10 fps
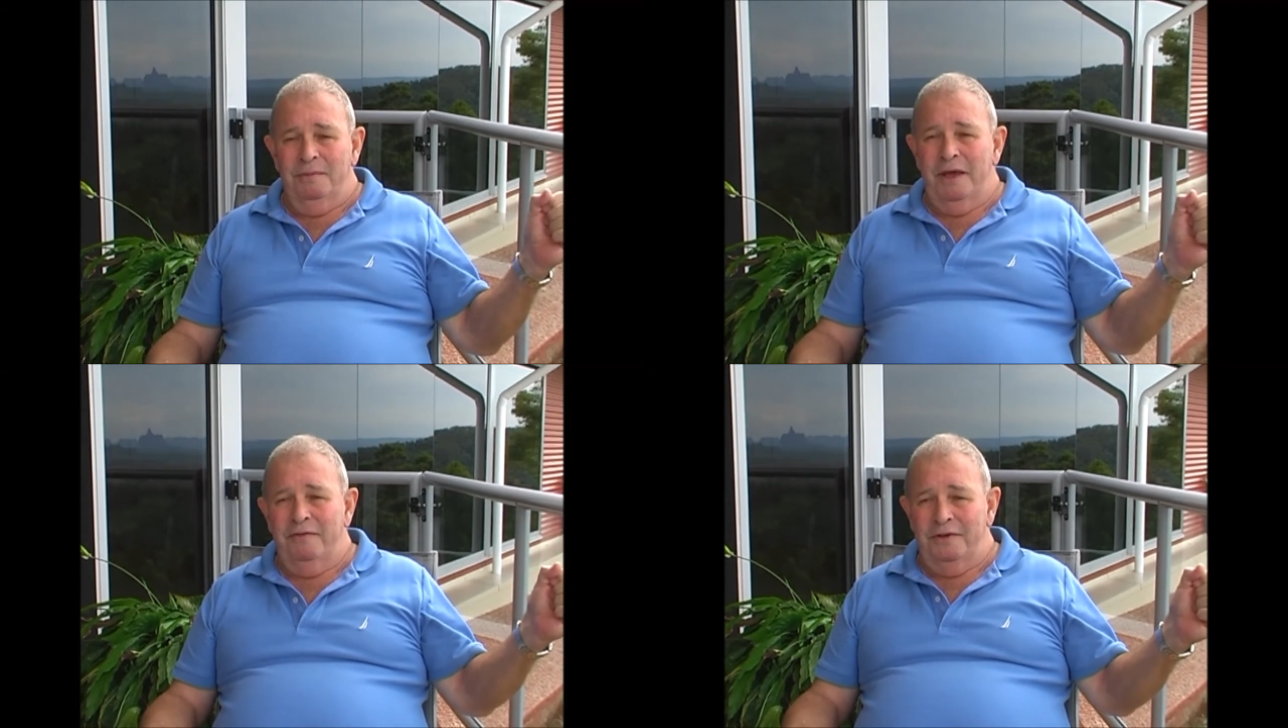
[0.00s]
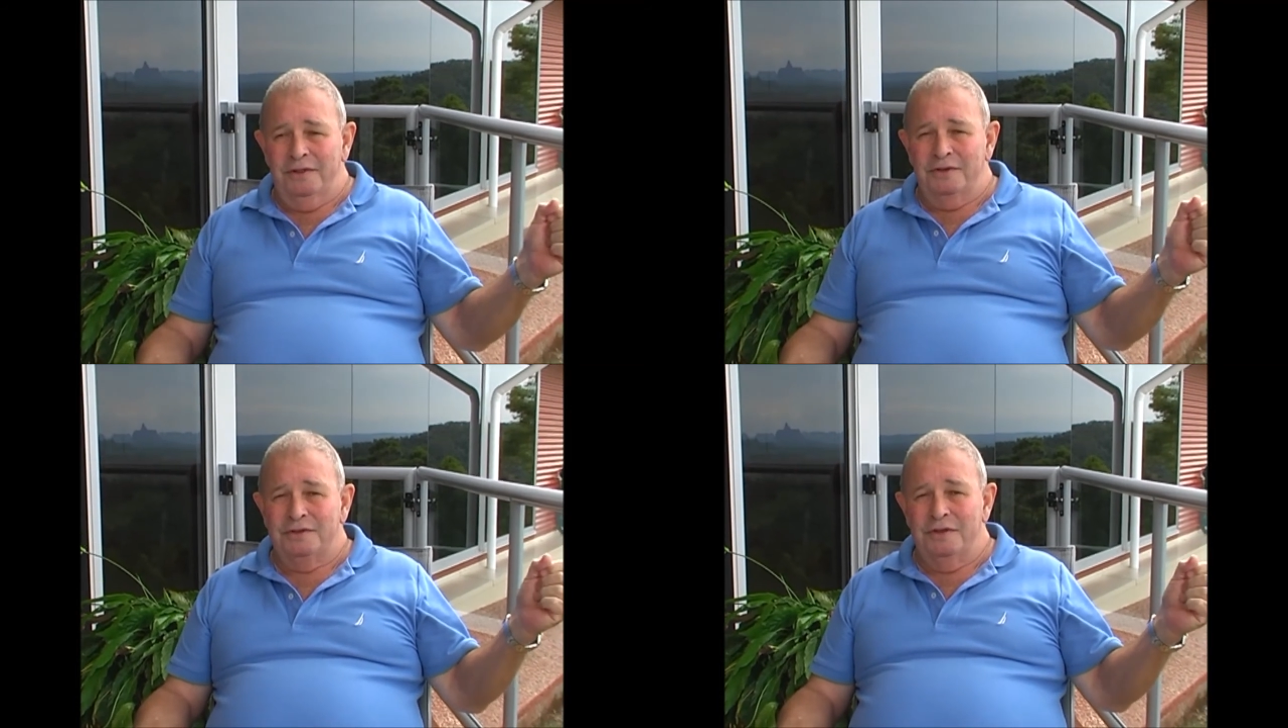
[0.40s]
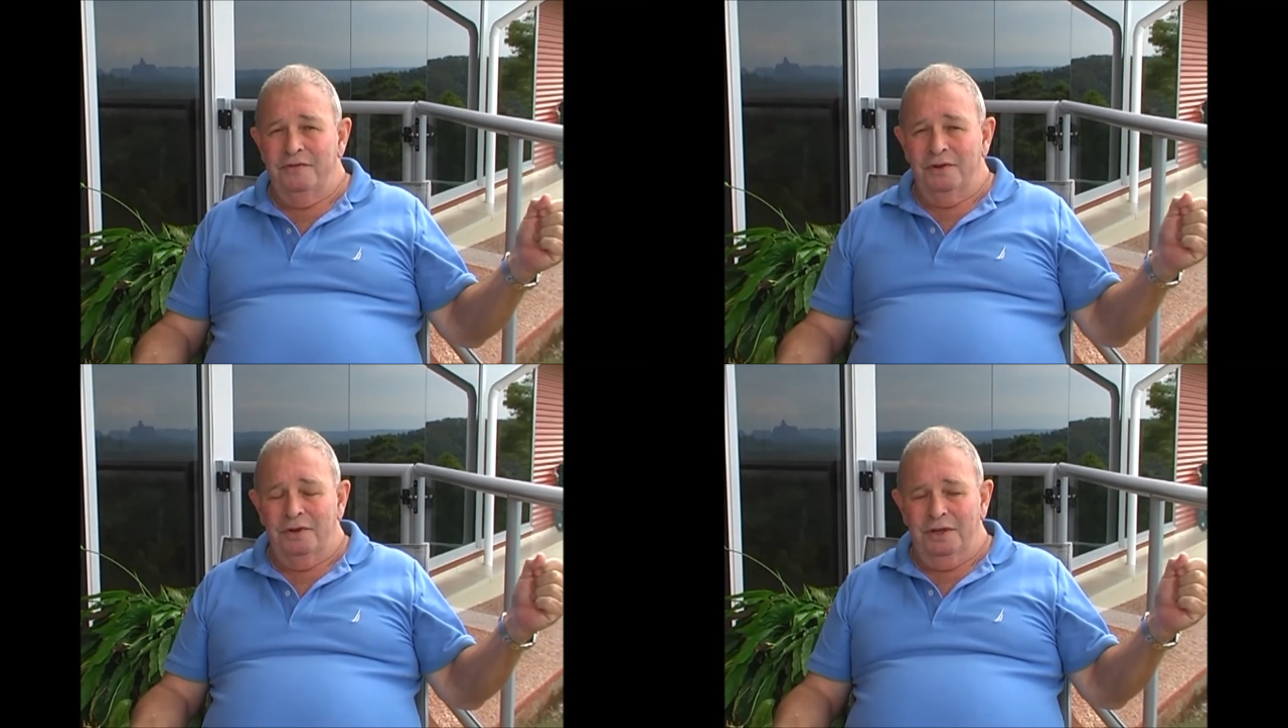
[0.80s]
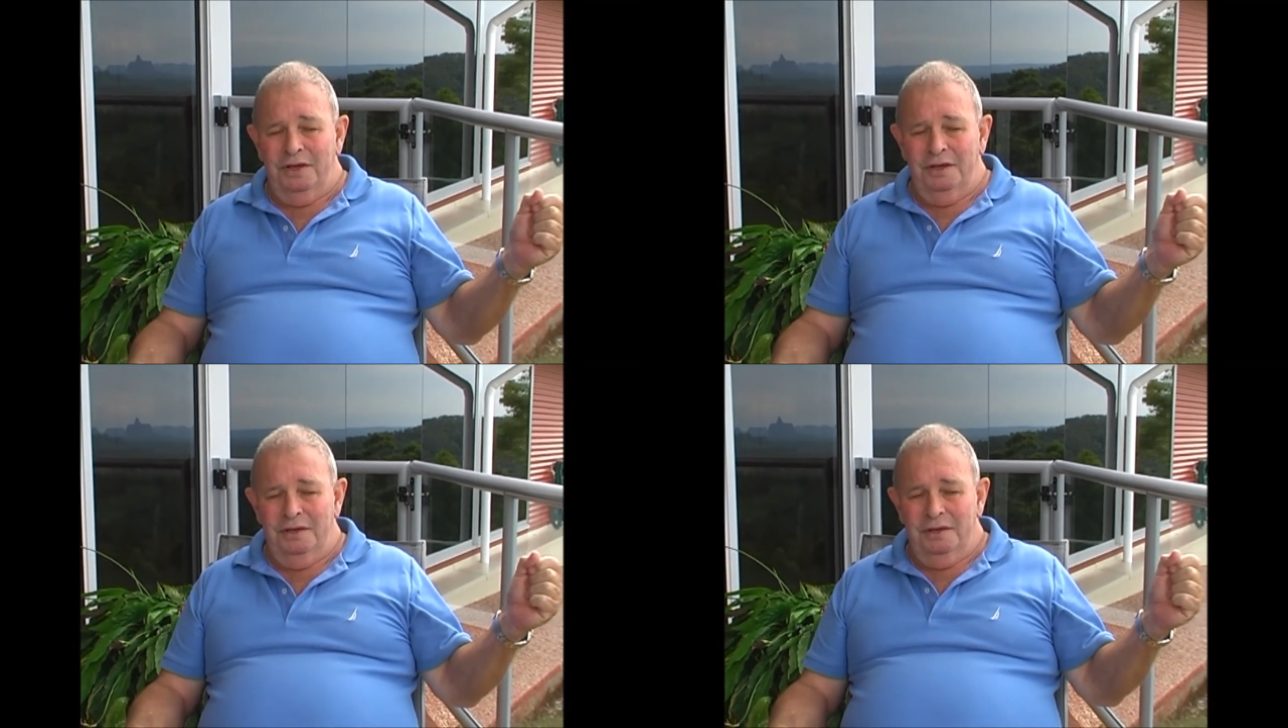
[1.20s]
having this
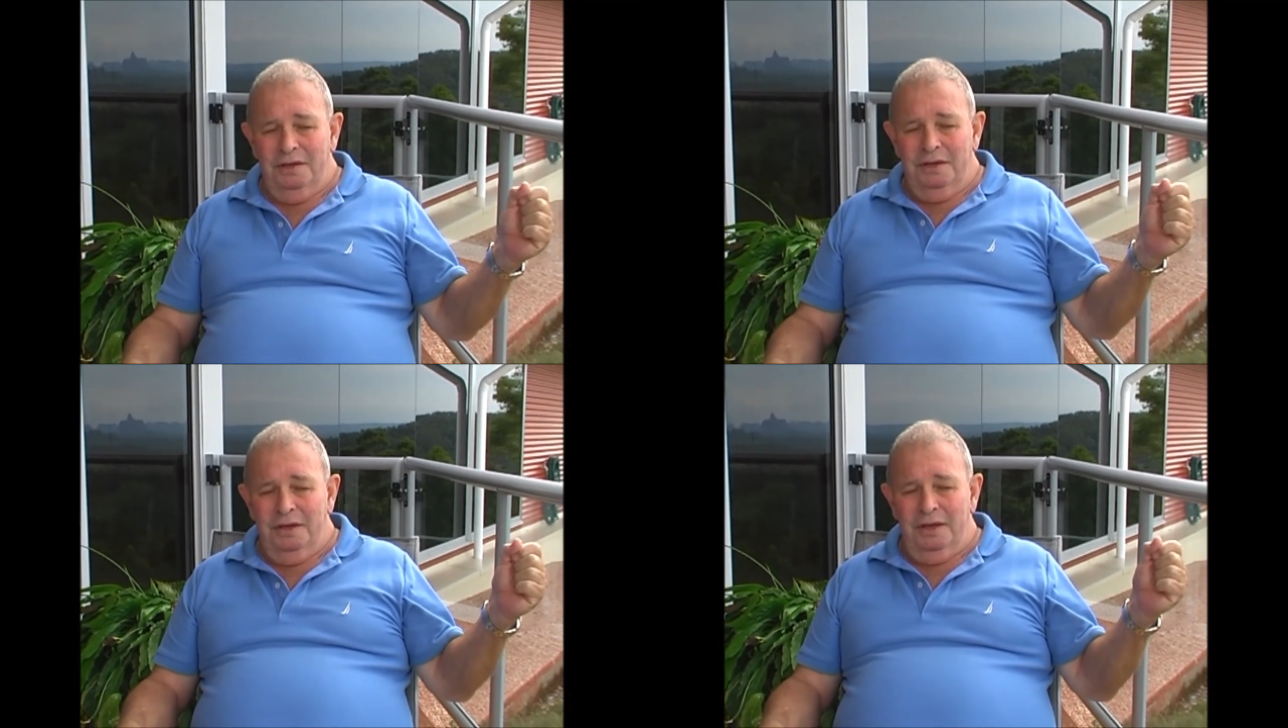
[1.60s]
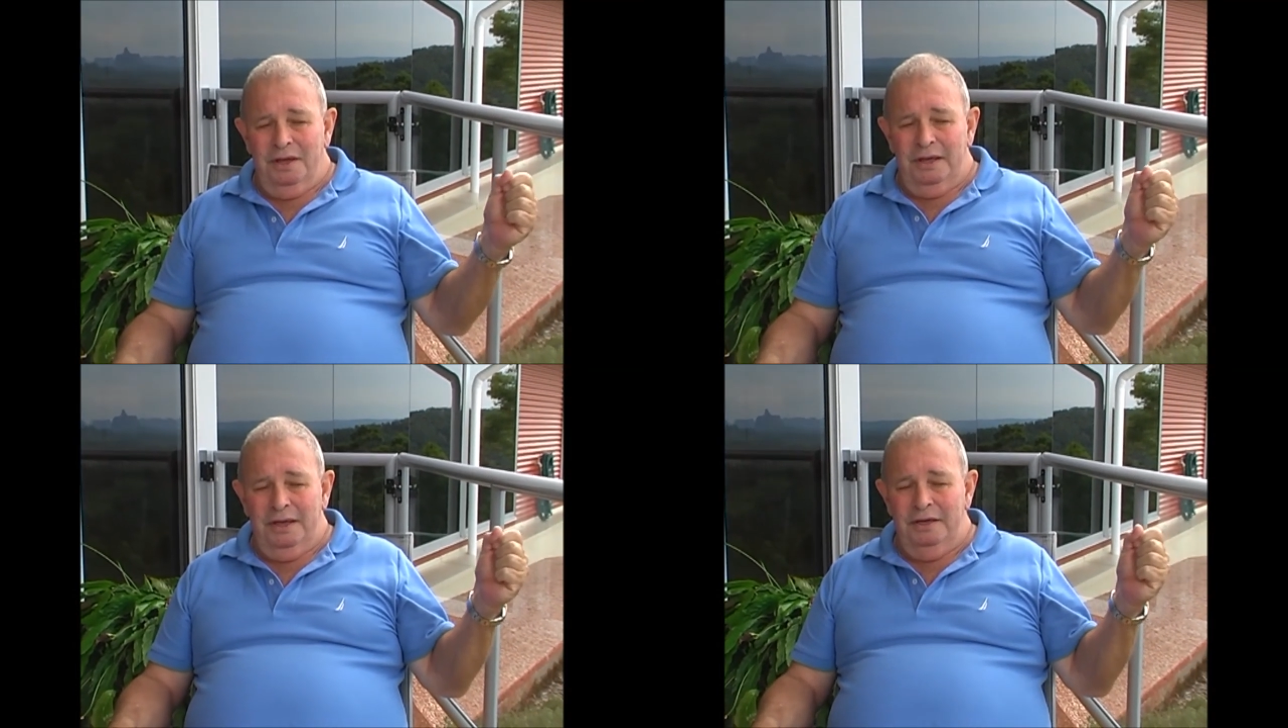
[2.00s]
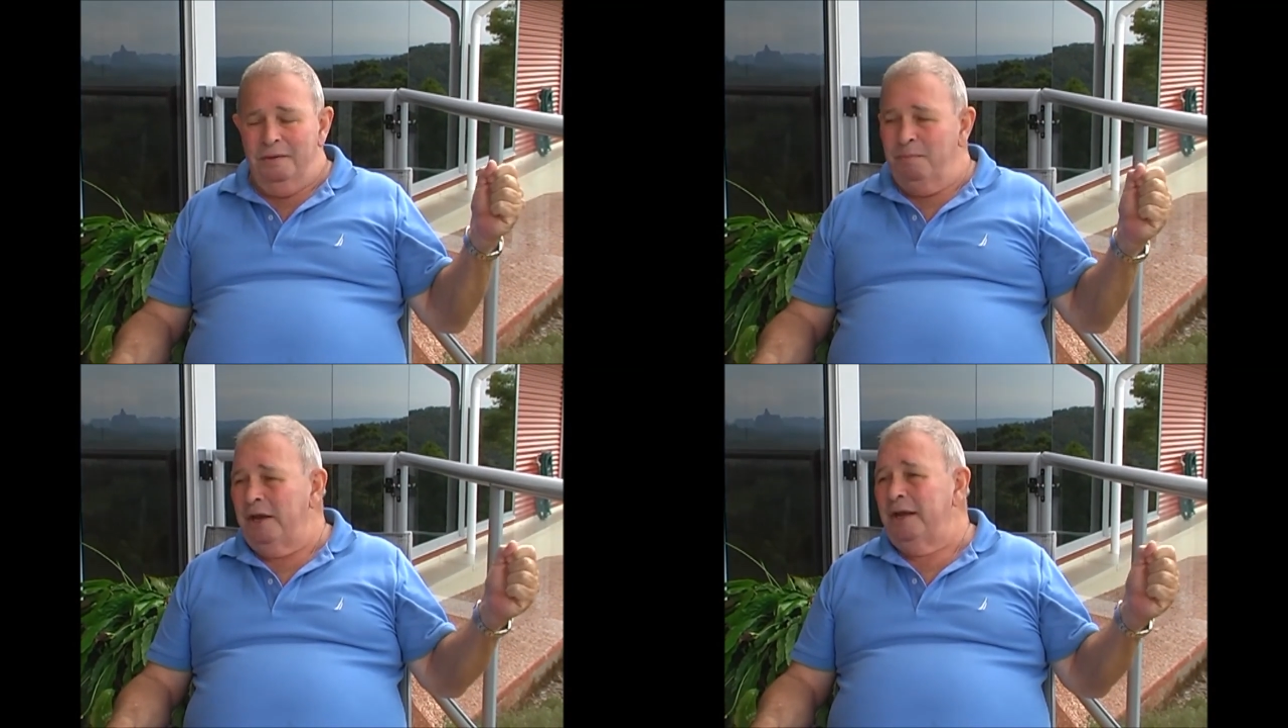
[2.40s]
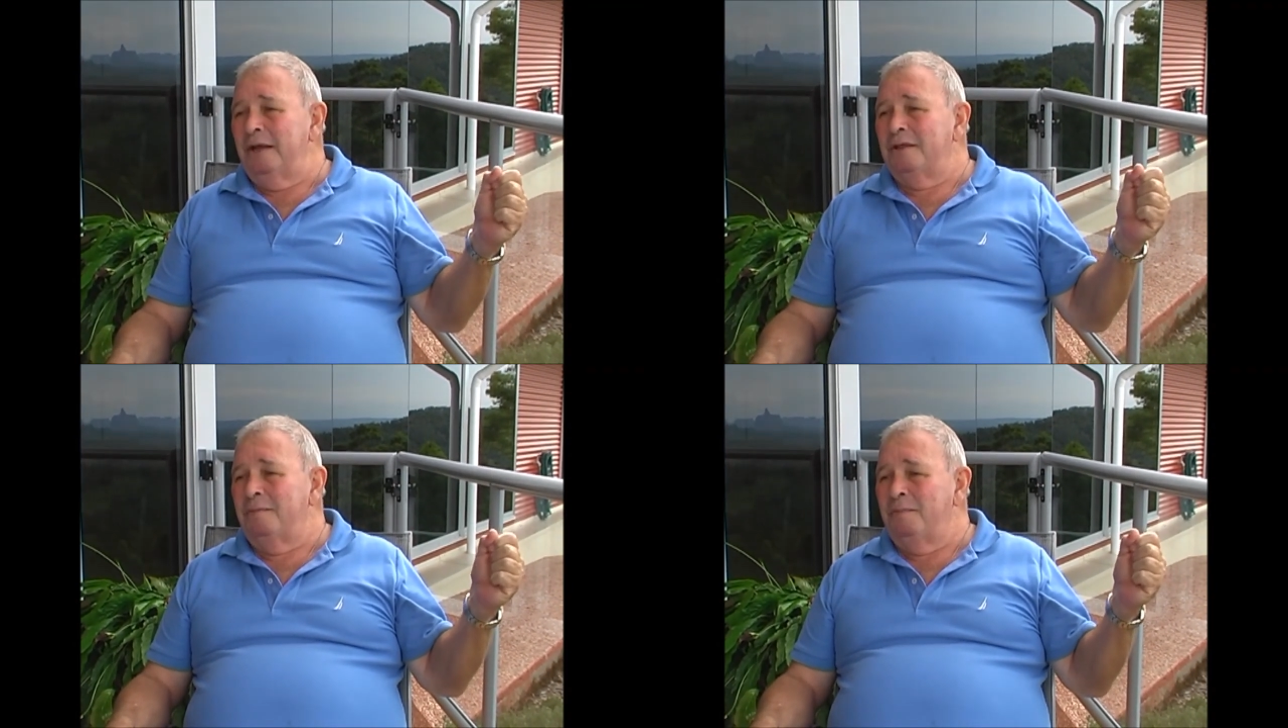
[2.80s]
difficulty and you'd better
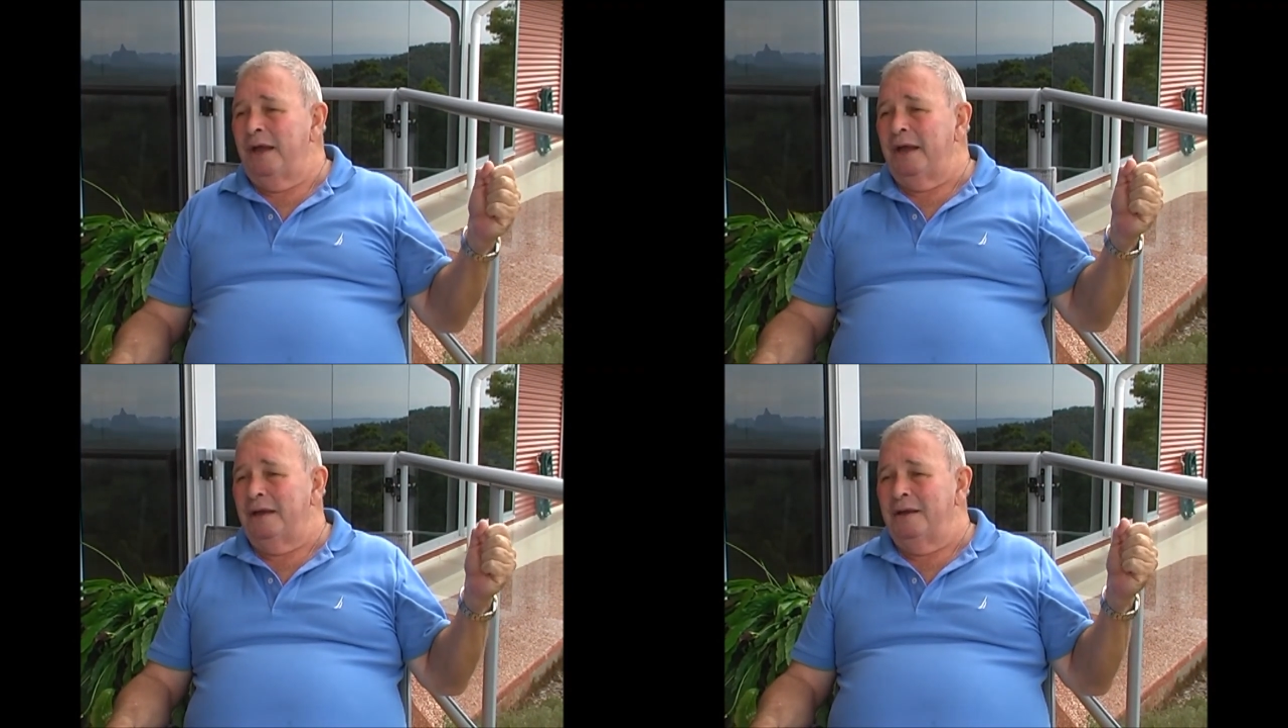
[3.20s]
get them back."